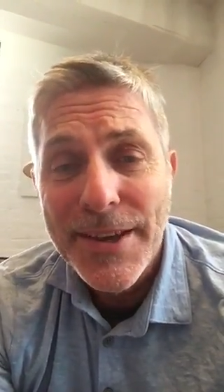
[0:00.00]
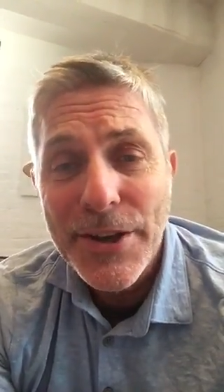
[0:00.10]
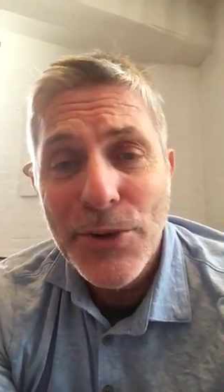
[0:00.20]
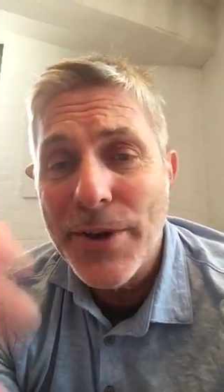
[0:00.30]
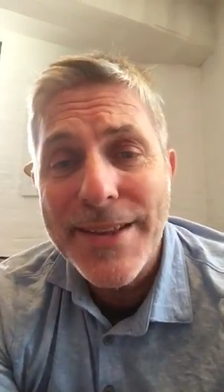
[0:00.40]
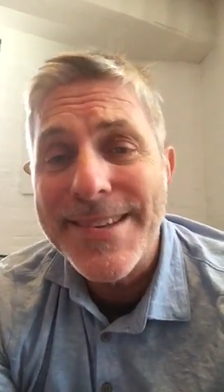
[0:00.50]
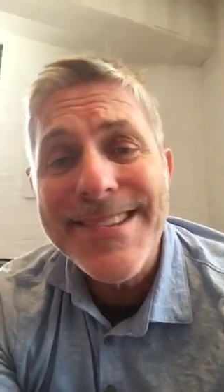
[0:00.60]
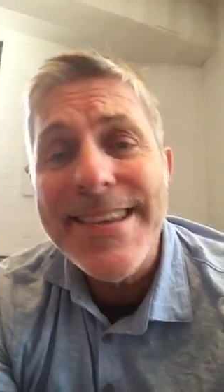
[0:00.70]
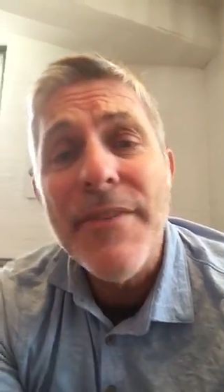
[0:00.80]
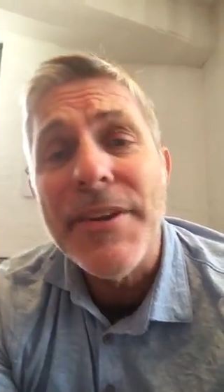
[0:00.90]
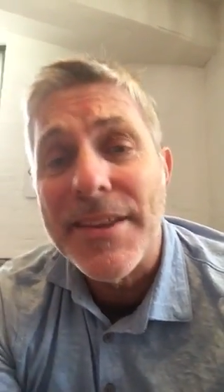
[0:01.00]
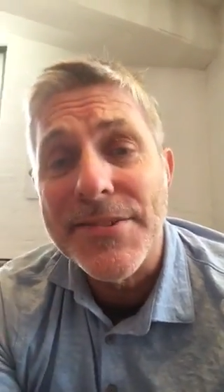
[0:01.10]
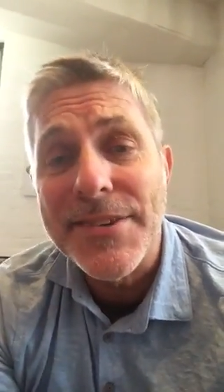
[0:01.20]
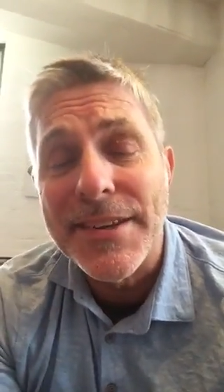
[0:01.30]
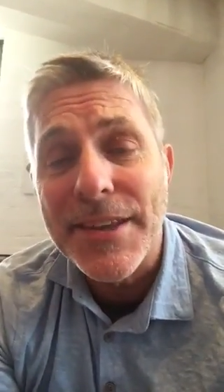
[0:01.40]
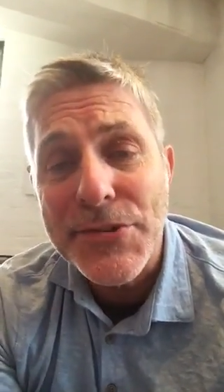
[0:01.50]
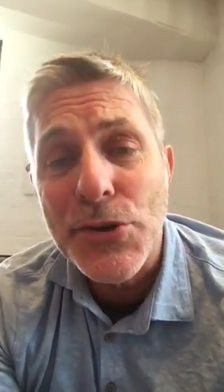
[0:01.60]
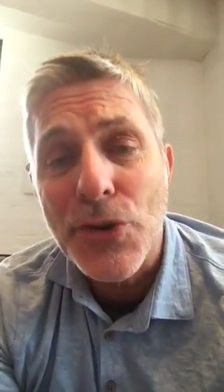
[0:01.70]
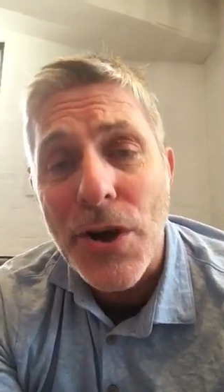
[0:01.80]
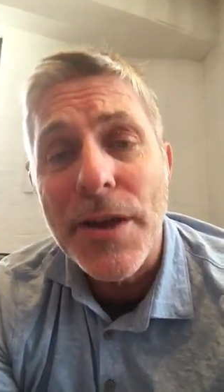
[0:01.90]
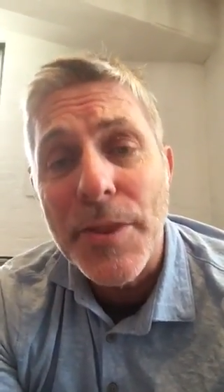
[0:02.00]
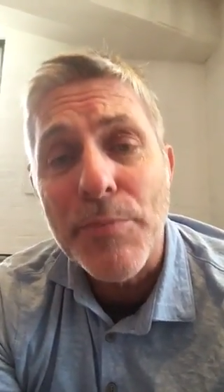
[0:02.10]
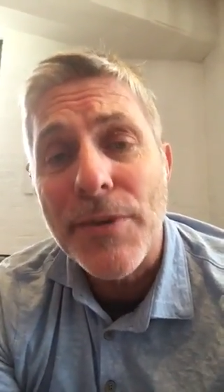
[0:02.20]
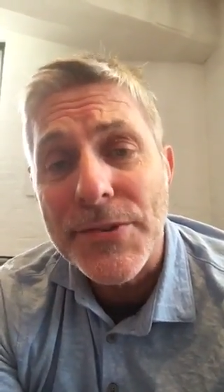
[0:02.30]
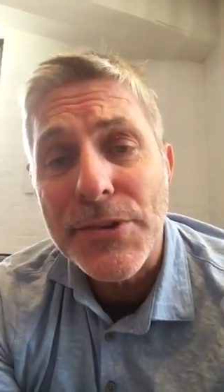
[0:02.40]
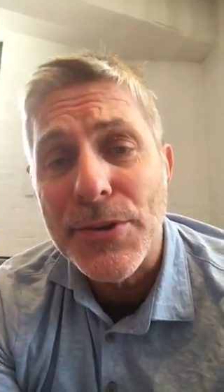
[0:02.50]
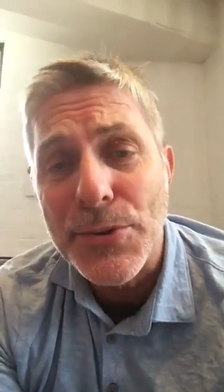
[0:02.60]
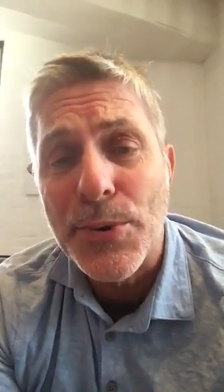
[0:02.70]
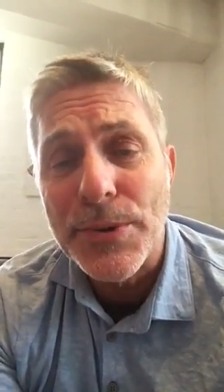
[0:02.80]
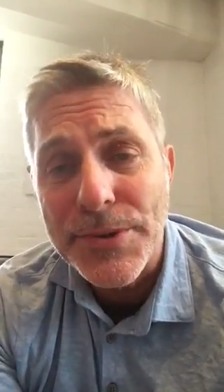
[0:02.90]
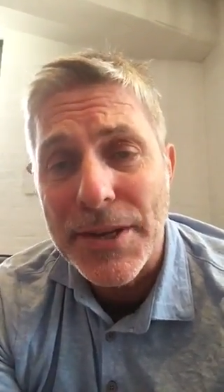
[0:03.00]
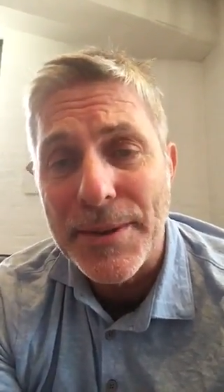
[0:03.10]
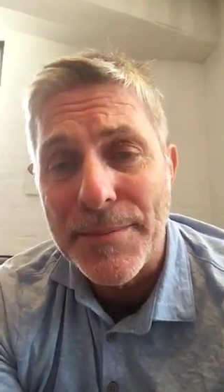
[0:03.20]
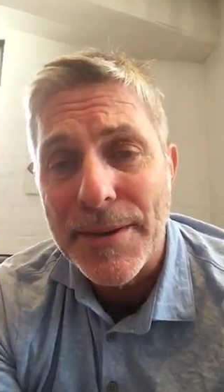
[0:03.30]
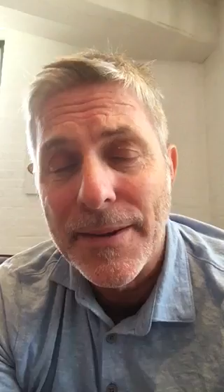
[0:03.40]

You don't get to see evidence unless you're on the prosecutorial team.